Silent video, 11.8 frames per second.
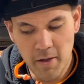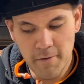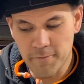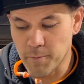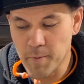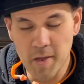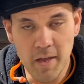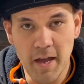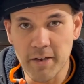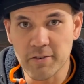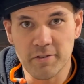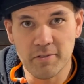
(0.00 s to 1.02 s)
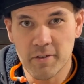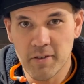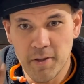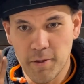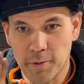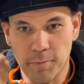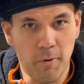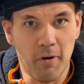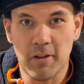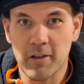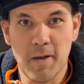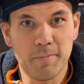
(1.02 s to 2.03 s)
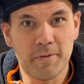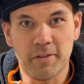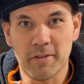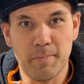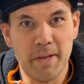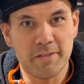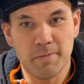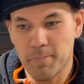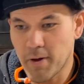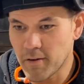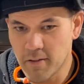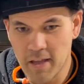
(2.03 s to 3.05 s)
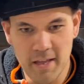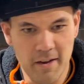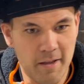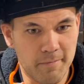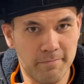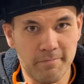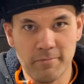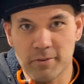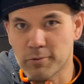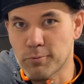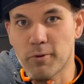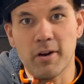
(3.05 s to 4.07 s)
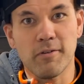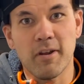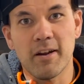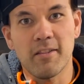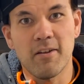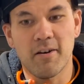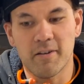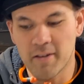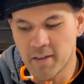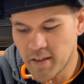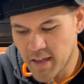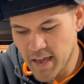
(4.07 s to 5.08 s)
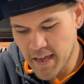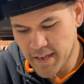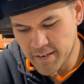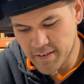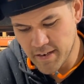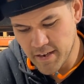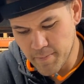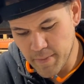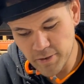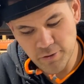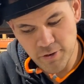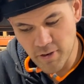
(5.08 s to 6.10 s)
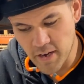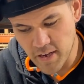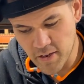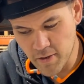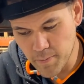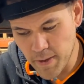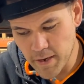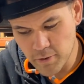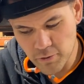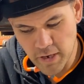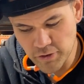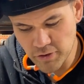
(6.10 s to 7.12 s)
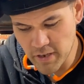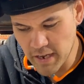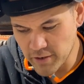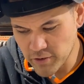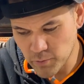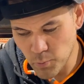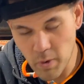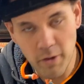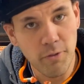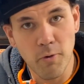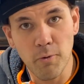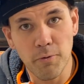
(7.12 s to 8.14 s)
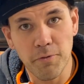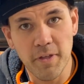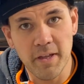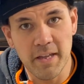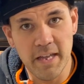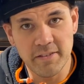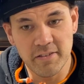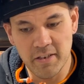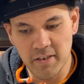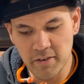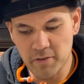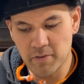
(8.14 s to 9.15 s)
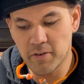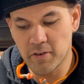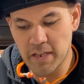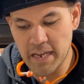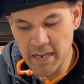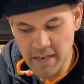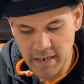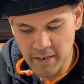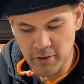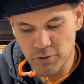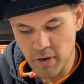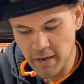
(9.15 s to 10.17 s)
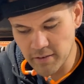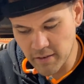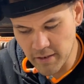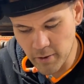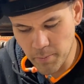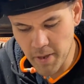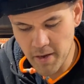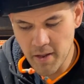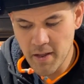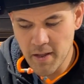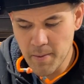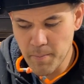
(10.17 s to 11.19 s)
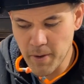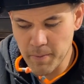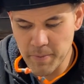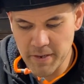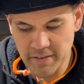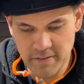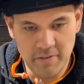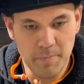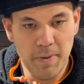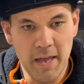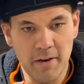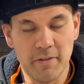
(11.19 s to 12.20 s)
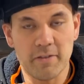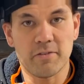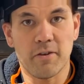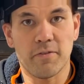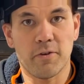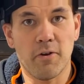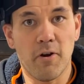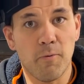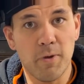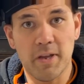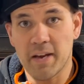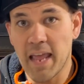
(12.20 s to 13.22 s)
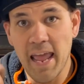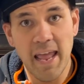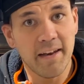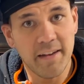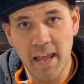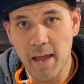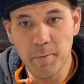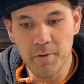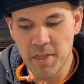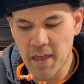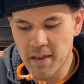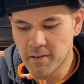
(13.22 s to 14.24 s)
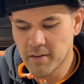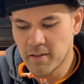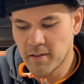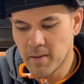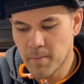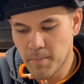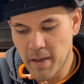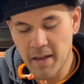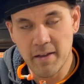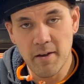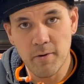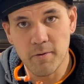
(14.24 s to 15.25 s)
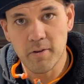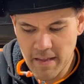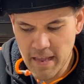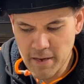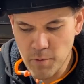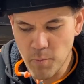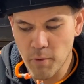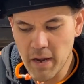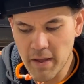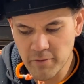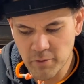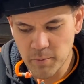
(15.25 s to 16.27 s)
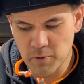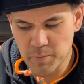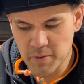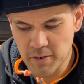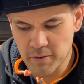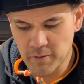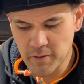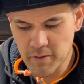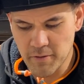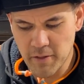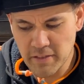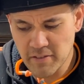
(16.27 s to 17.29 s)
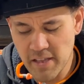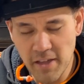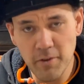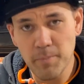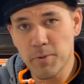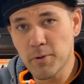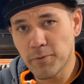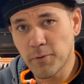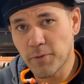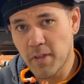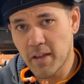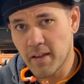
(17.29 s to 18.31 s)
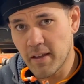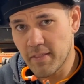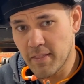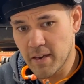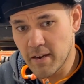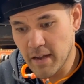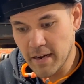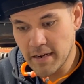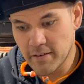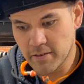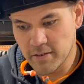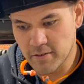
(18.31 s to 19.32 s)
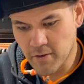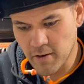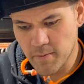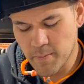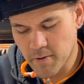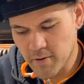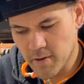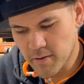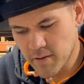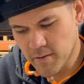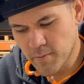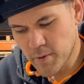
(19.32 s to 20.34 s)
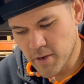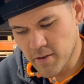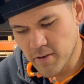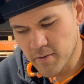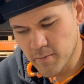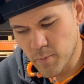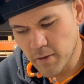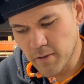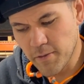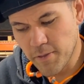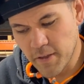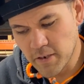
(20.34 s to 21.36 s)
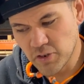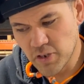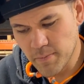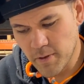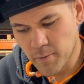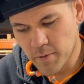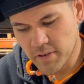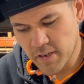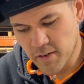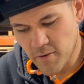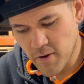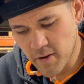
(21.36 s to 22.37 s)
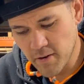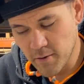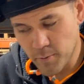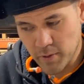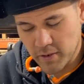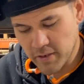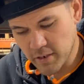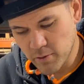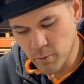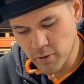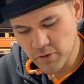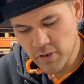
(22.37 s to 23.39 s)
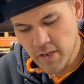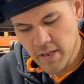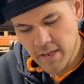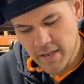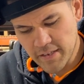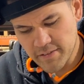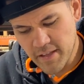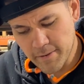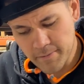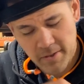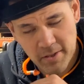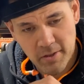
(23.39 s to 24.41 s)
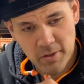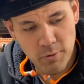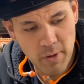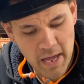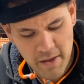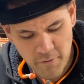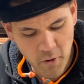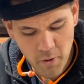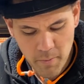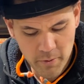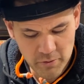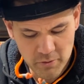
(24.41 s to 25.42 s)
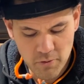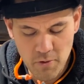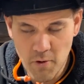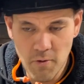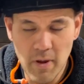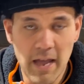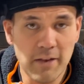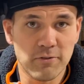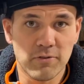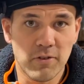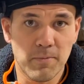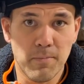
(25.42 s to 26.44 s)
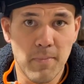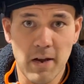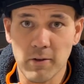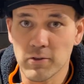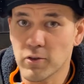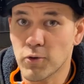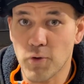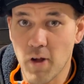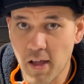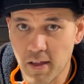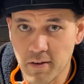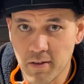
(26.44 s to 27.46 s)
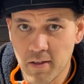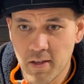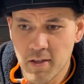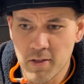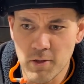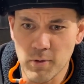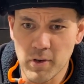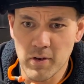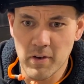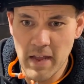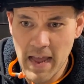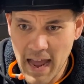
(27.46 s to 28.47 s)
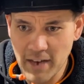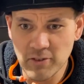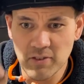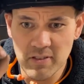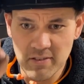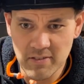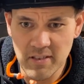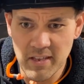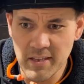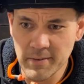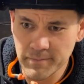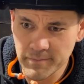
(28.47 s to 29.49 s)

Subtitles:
For me, I just throttle it up till it makes a puddle, and I just run it right along and make sure you're getting good penetration and just weld the whole thing. It's gonna heat and contract a little bit, but because it's a panel that's off a car, we can hand hammer that back out and you won't have so much material in there. That's the other beautiful thing that I need to talk about when you're welding thin sheet metal with a TIG rod or with a TIG torch, is that you have almost no extra metal to grind. You can actually see